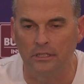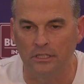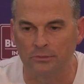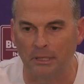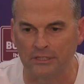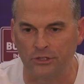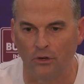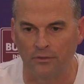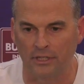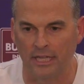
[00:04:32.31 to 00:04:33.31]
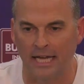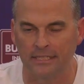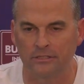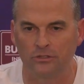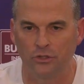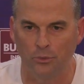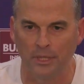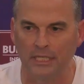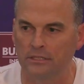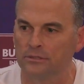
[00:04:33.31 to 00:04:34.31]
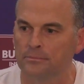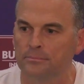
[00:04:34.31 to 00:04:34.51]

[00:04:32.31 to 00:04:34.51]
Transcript: especially over the last 2 weeks.